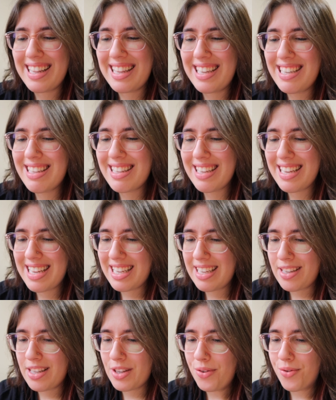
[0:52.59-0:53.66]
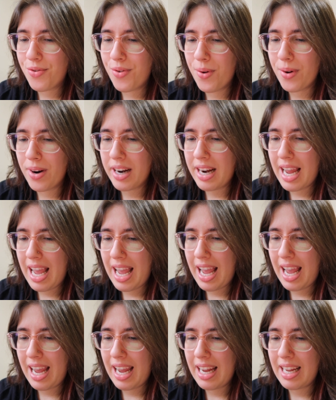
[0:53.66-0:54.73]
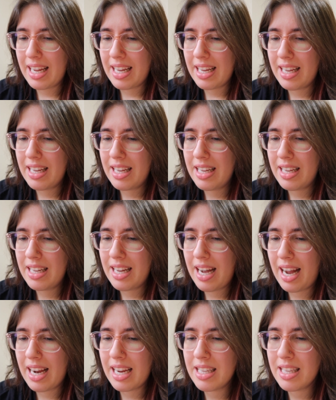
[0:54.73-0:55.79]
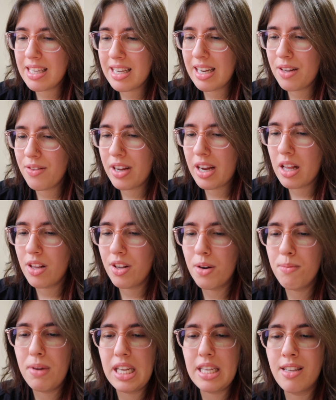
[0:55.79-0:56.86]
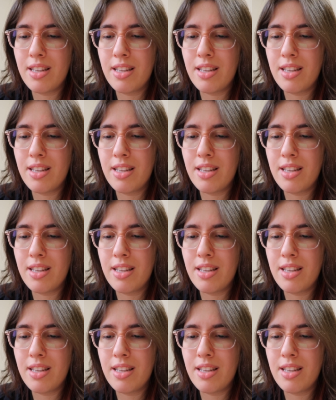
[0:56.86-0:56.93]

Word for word: This is for a I guess it's kind of like a little mini